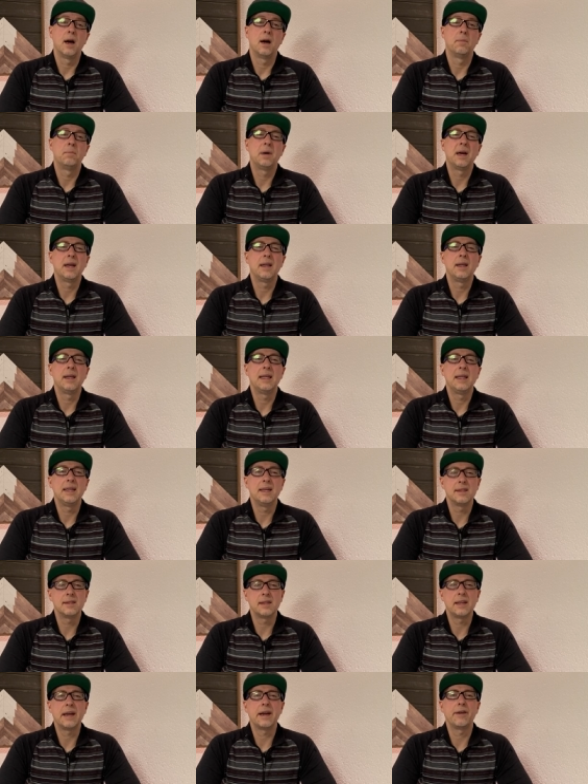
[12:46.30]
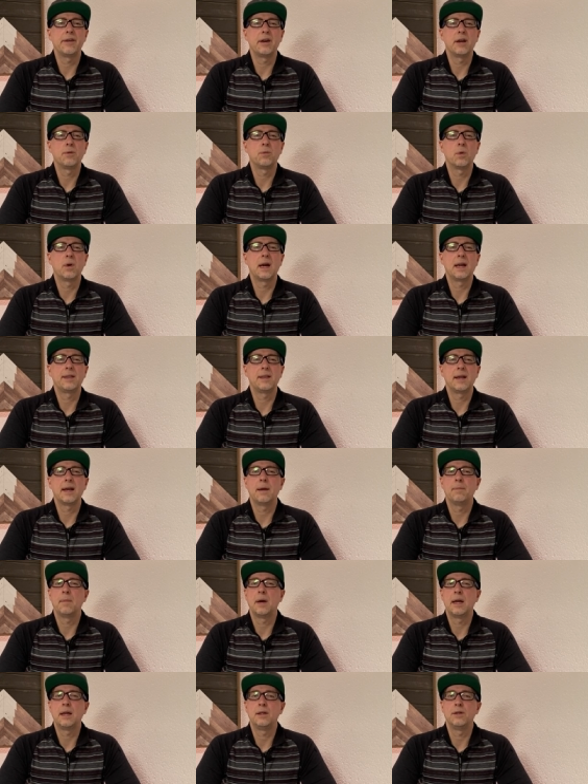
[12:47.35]
but it is an area where I think I
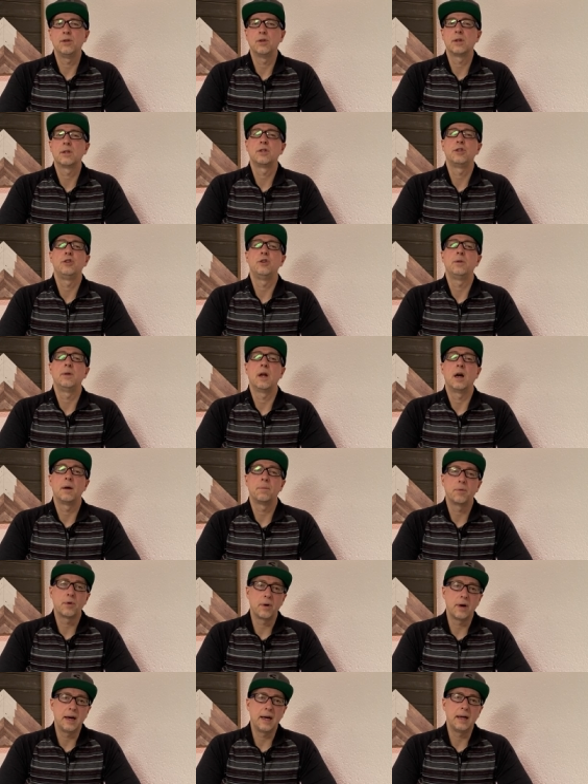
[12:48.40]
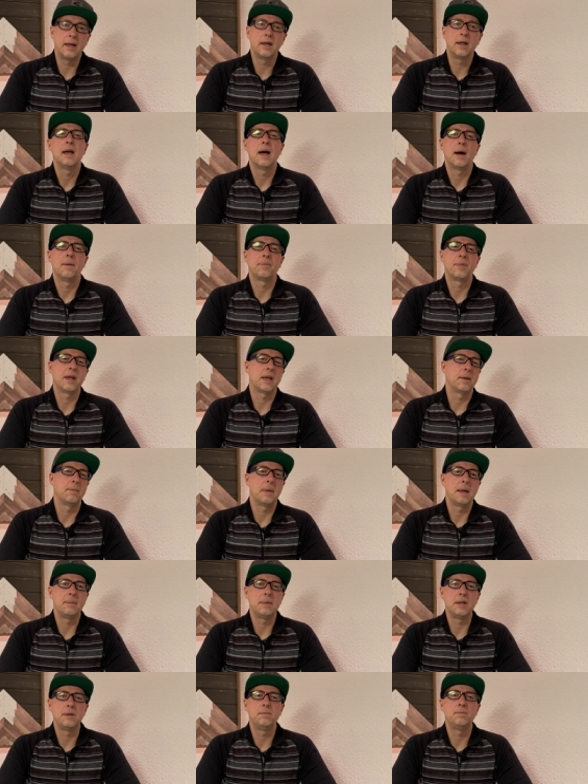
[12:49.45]
might look to do an upgrade. I'm thinking
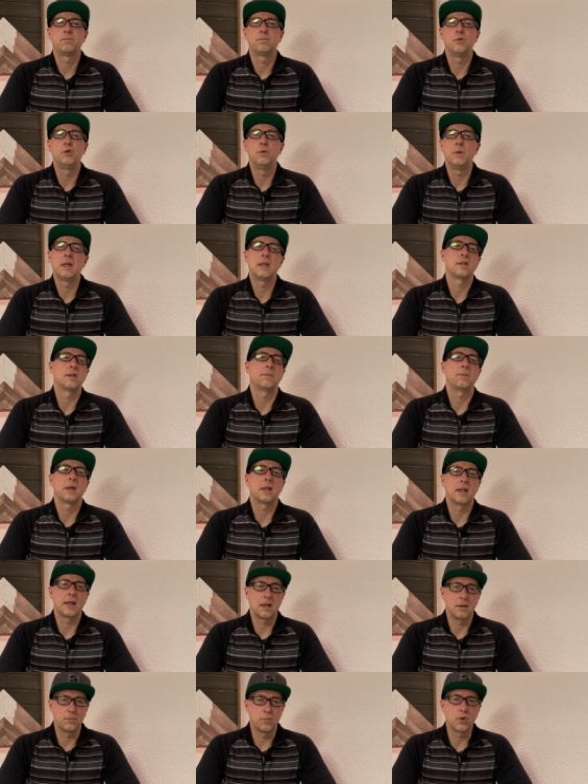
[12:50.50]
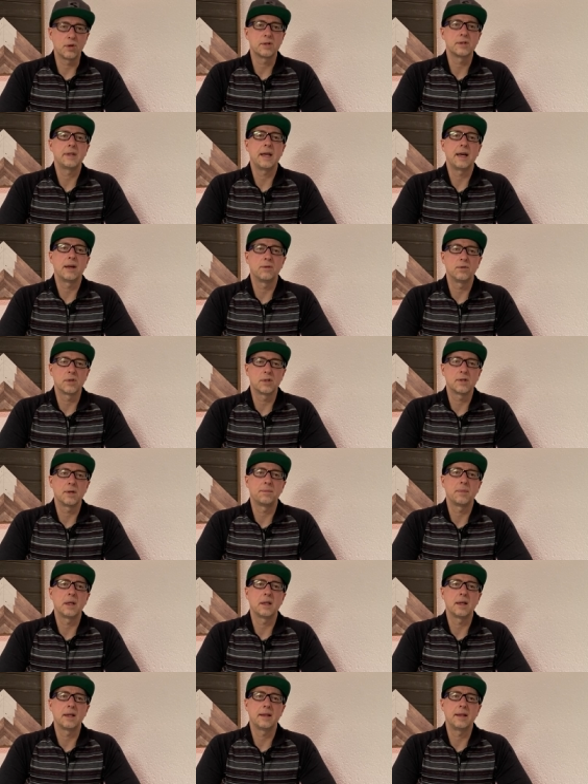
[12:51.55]
maybe doing something like a Brooks saddle or
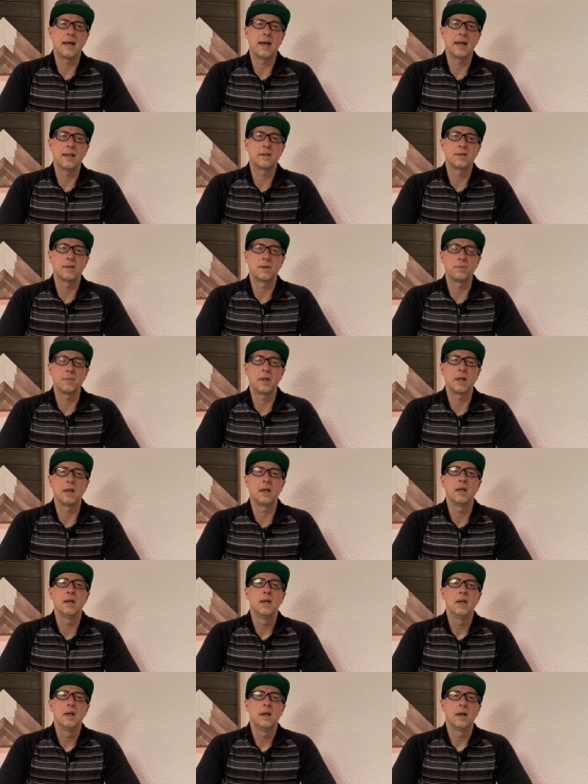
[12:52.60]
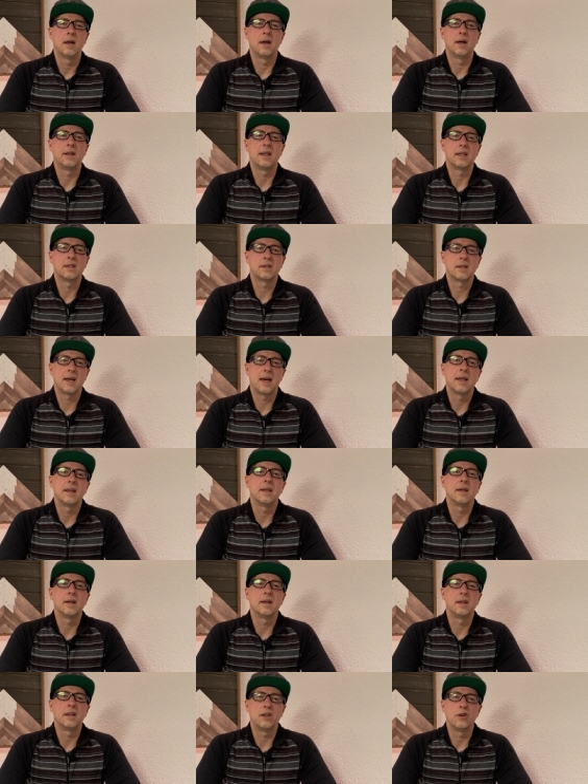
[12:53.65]
something like that, something that's kind
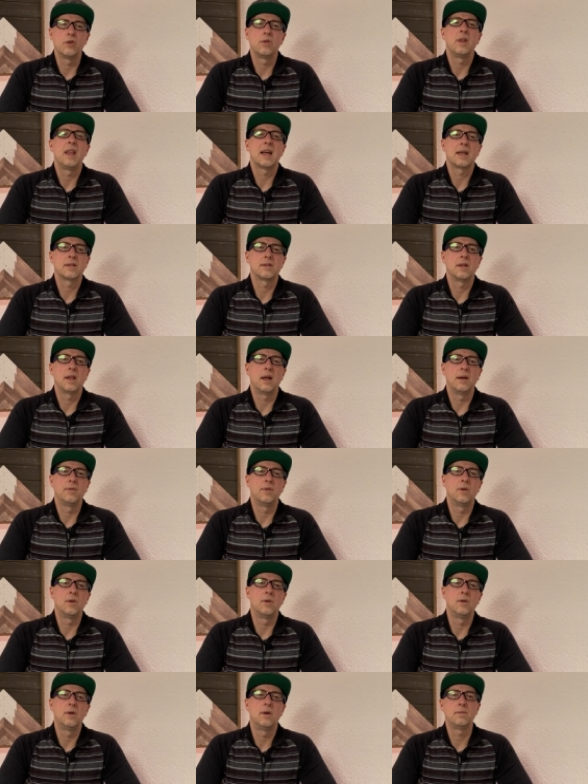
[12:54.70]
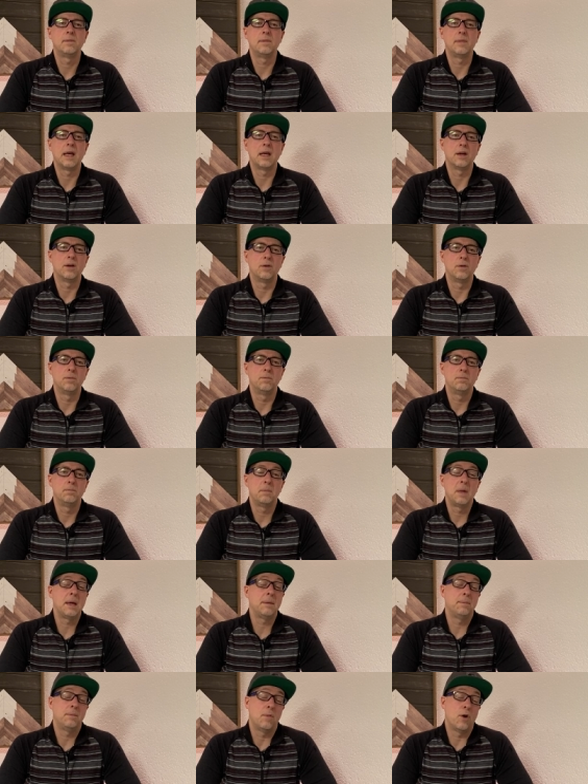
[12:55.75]
of next level, that'll
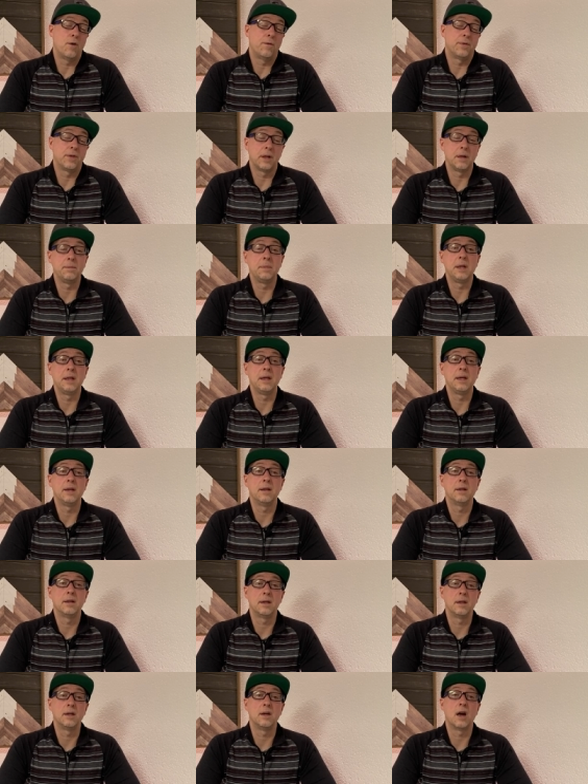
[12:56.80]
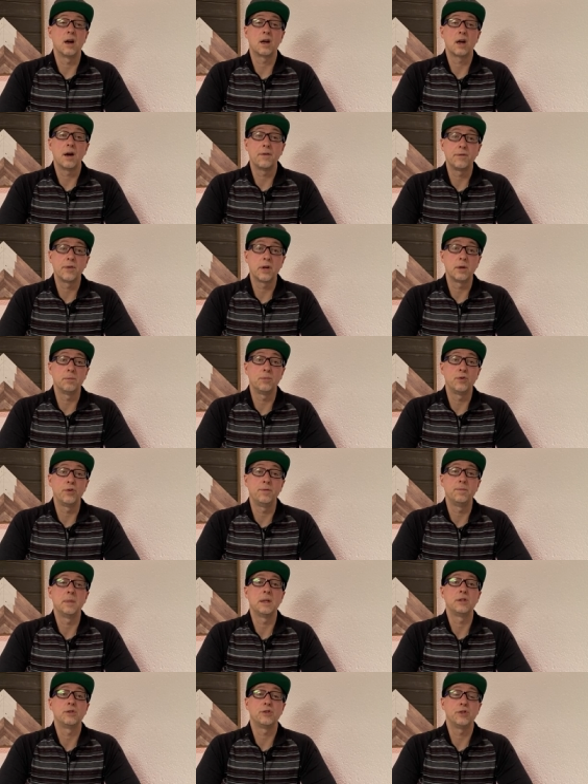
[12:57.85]
hopefully be a comfort
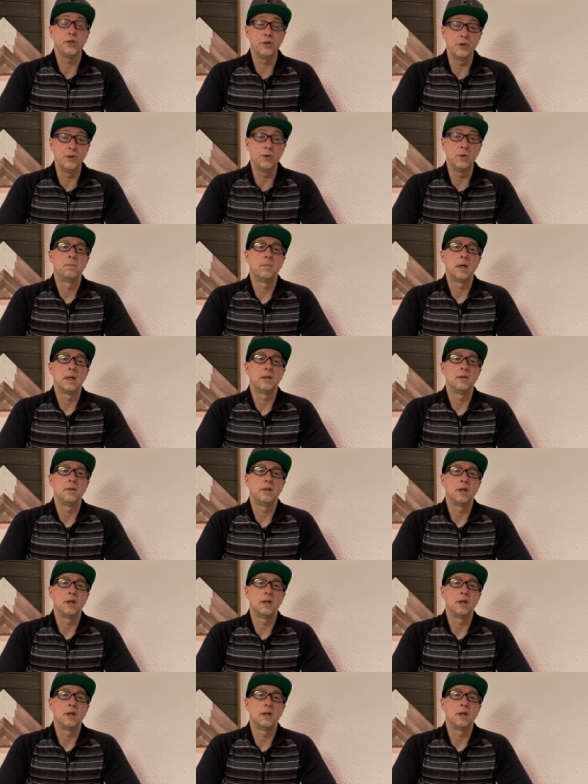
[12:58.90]
improvement too, but